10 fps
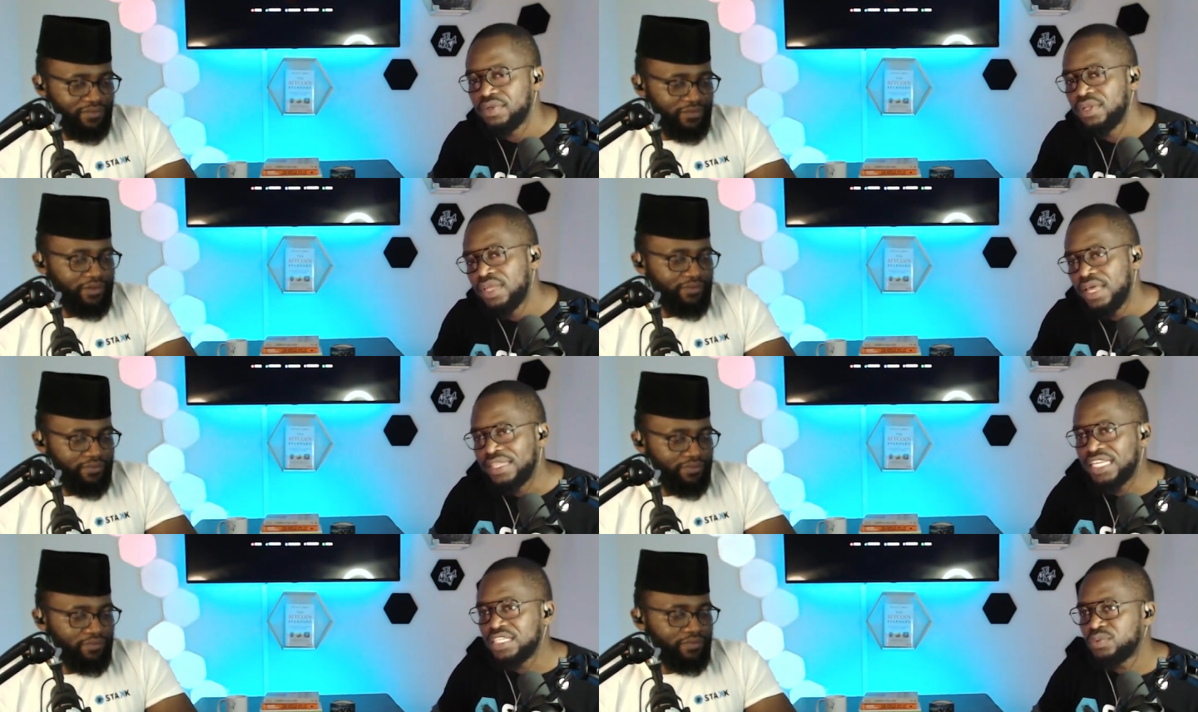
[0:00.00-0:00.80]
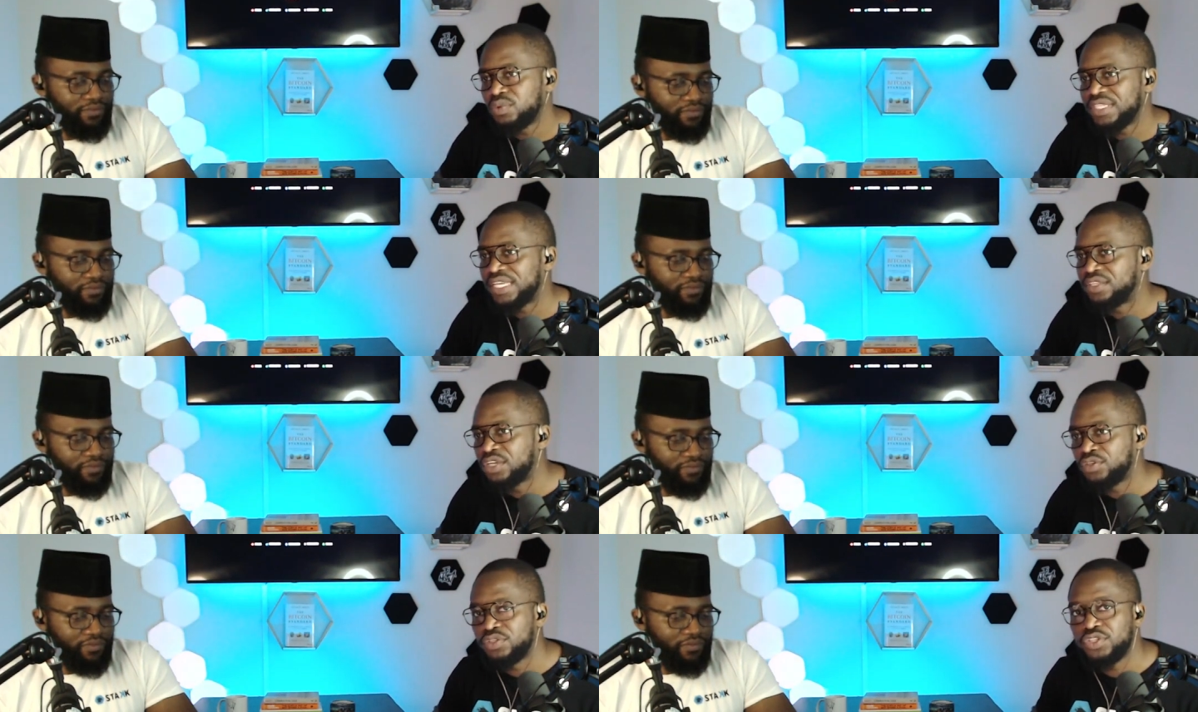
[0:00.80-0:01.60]
Speaker 1: Yeah. And that is what the
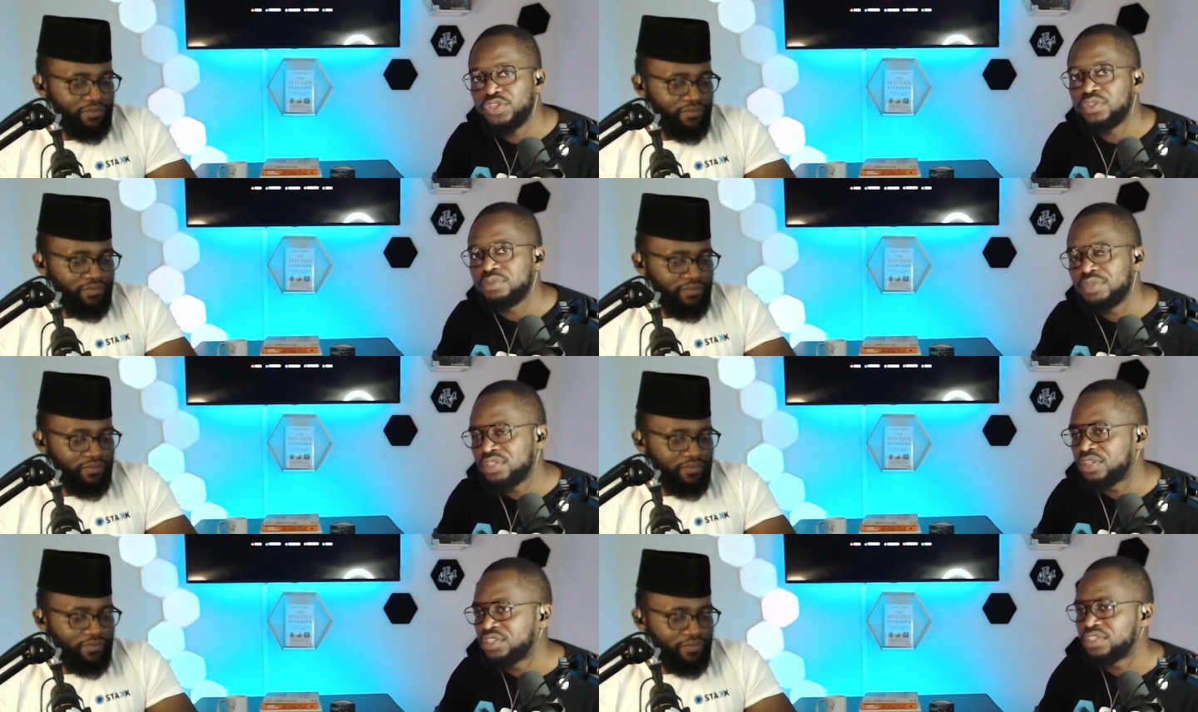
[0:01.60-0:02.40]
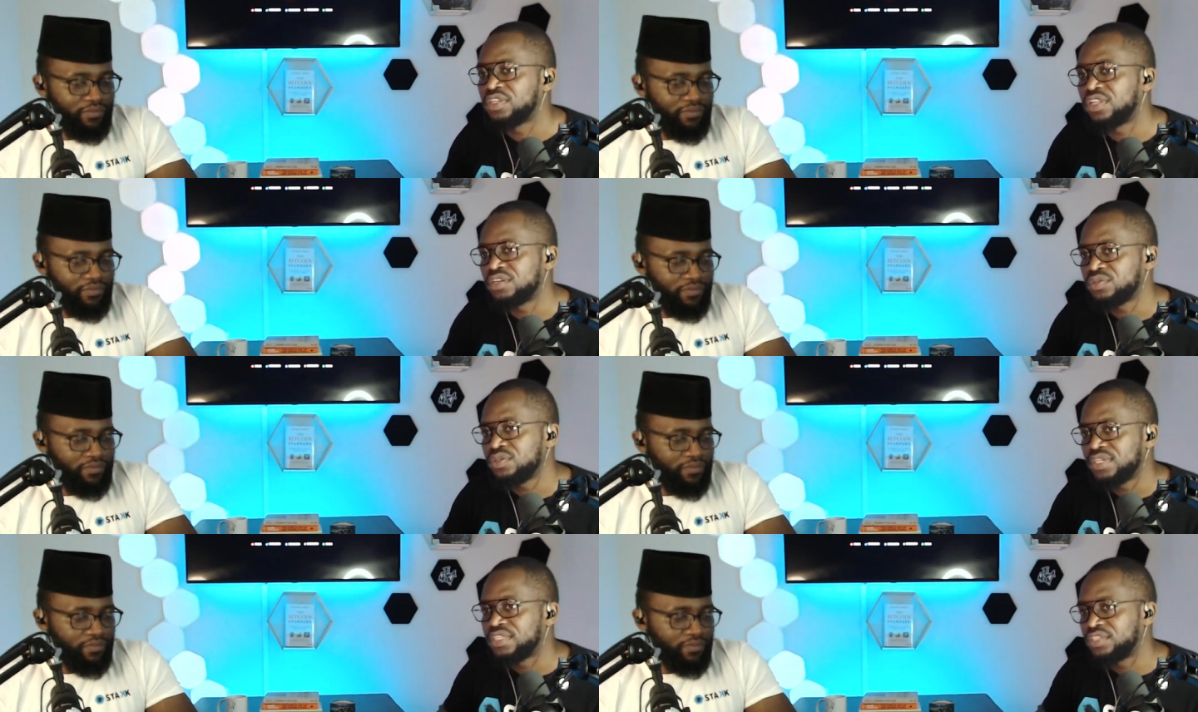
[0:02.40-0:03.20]
education system is not teaching a lot of
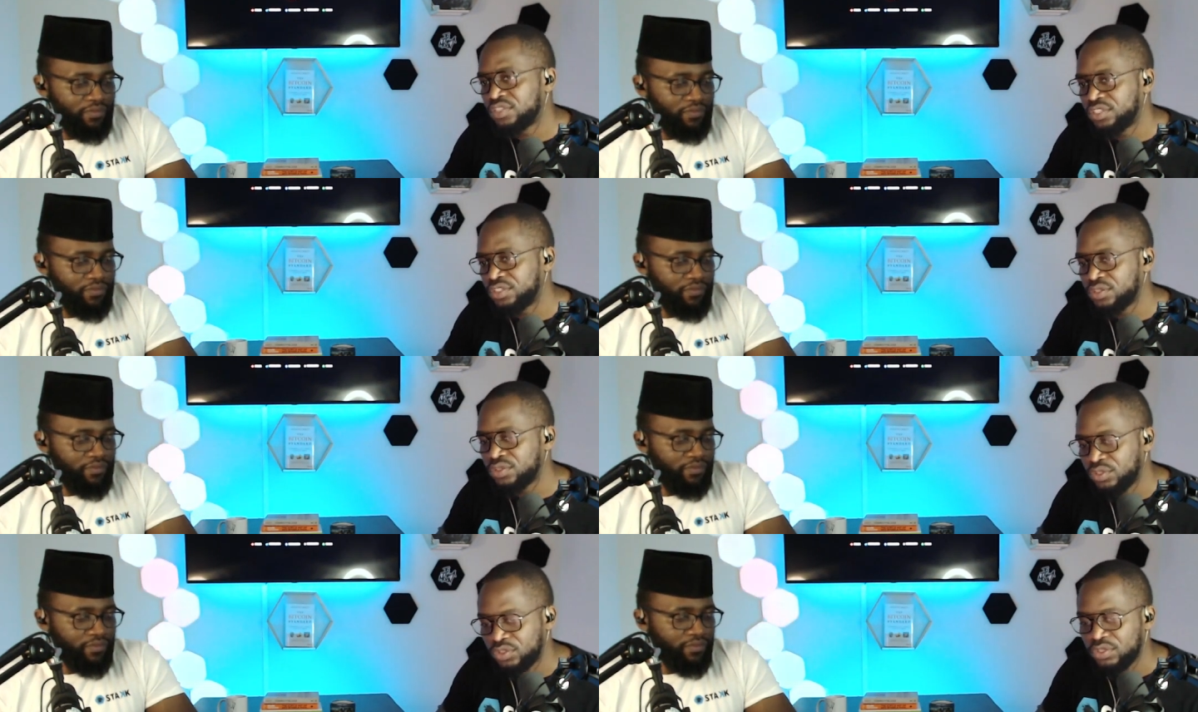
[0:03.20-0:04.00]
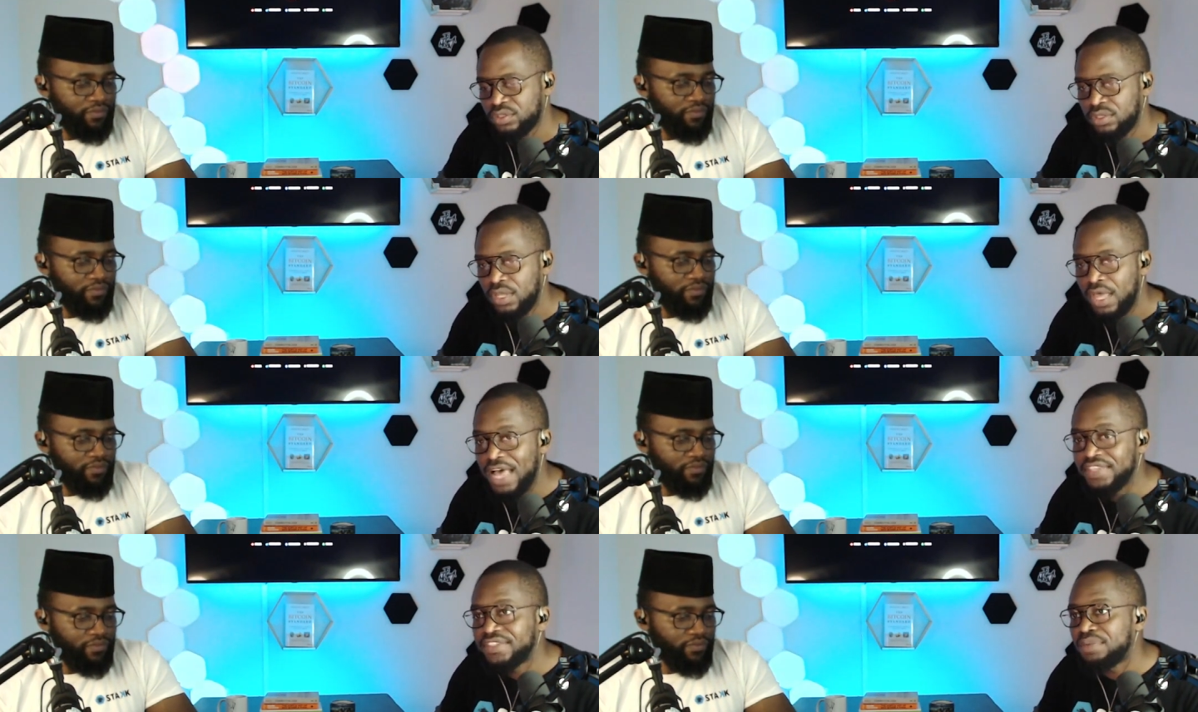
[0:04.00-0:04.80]
students. They're just teaching you to just
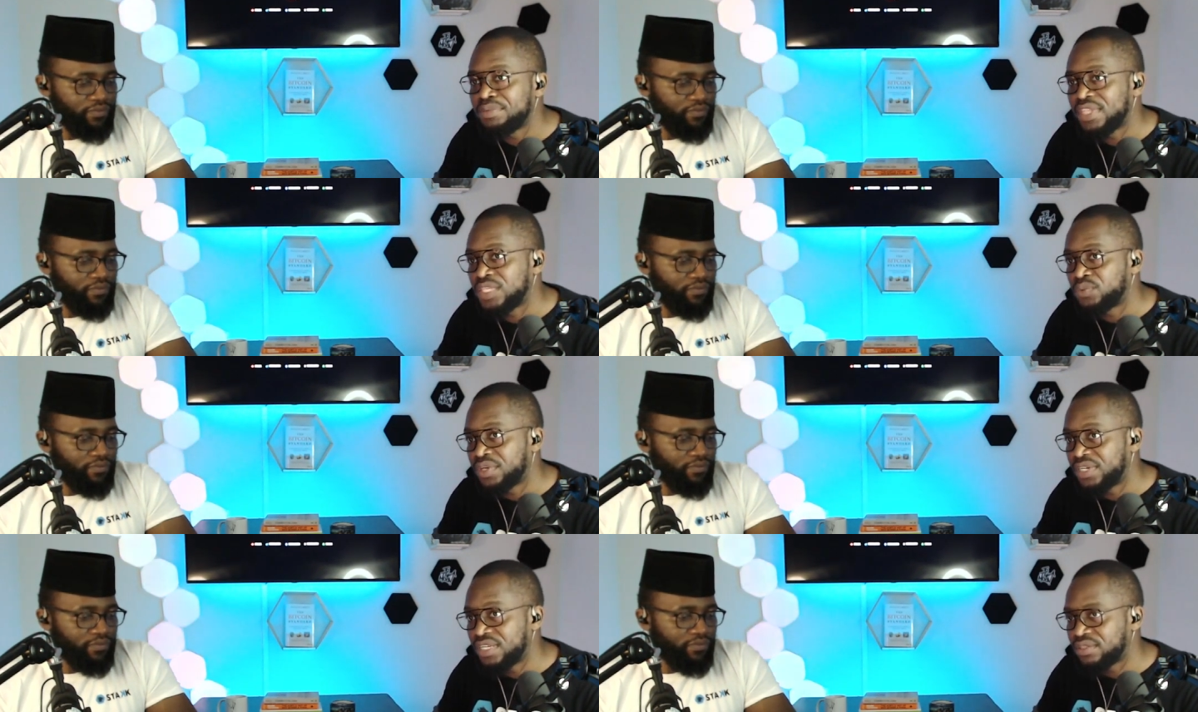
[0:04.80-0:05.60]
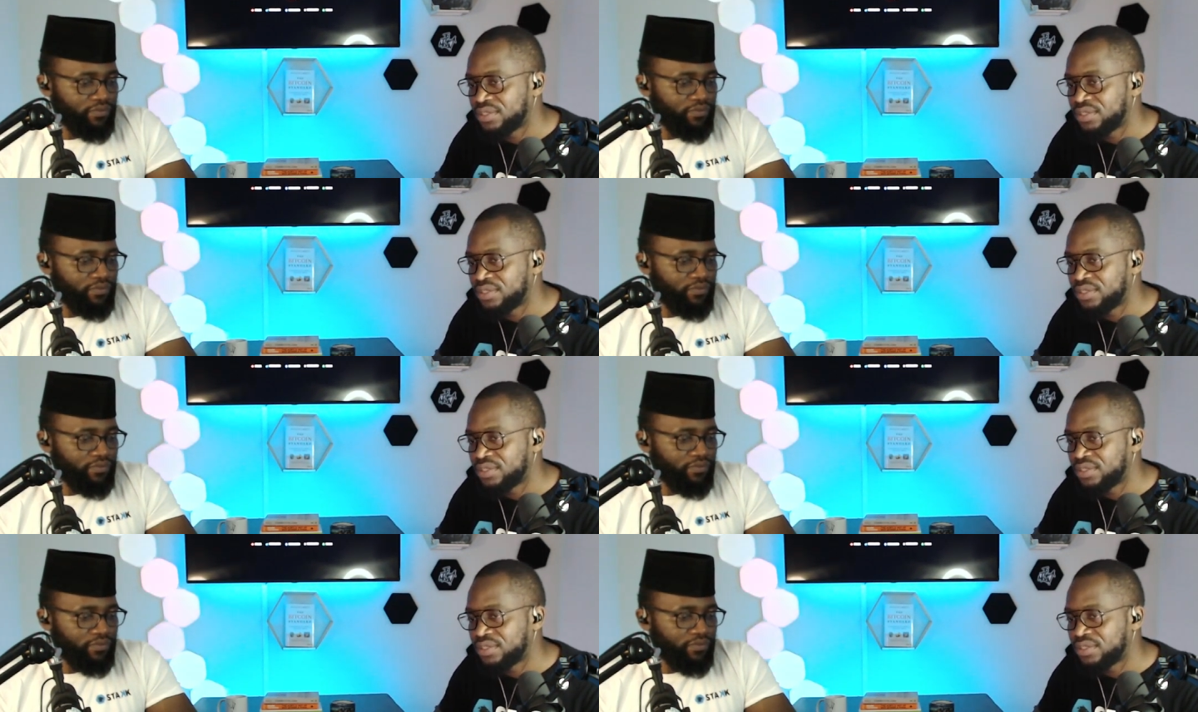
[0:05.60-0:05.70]
accept it as what it is.